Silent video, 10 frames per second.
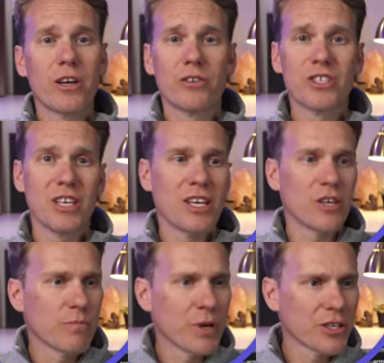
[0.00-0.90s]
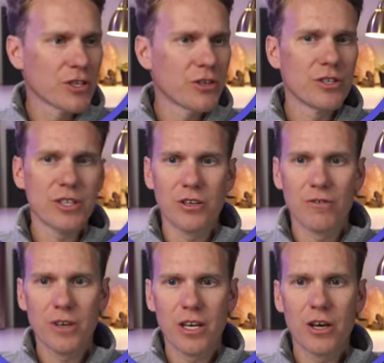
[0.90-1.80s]
you'll see your pictures and your
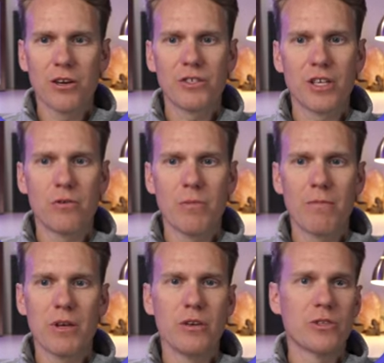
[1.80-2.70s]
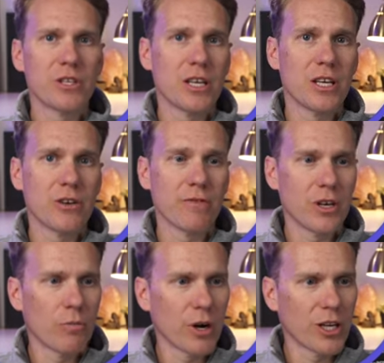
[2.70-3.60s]
videos that you might be using in your
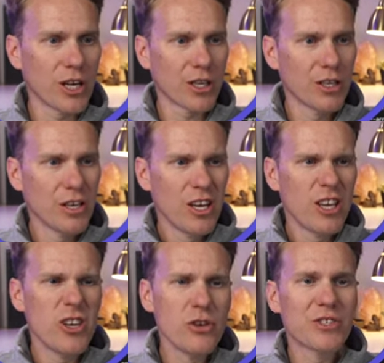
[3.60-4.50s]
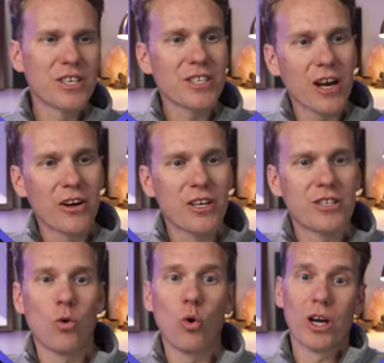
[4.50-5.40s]
video project. You use this area
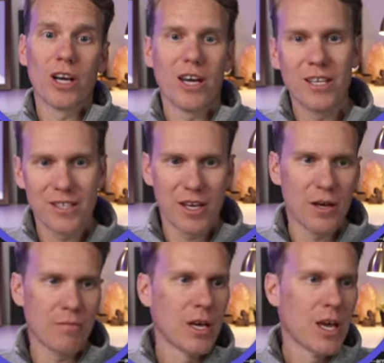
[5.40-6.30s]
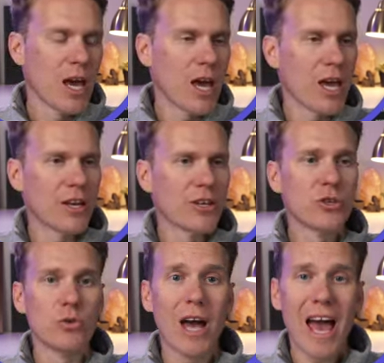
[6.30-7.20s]
to organize them and
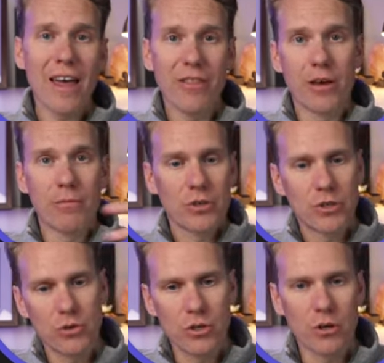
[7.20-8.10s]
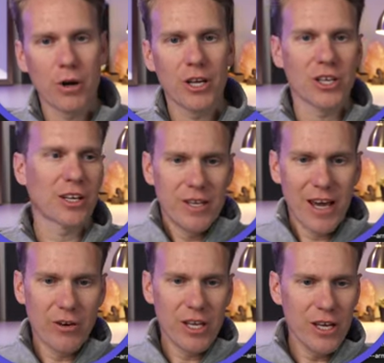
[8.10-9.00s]
to add them to your project.
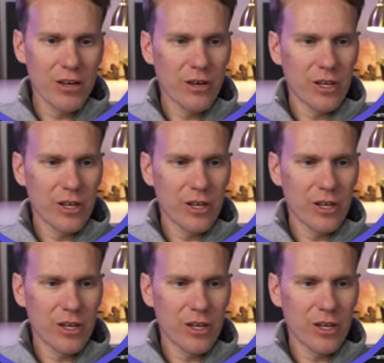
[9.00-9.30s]
Down here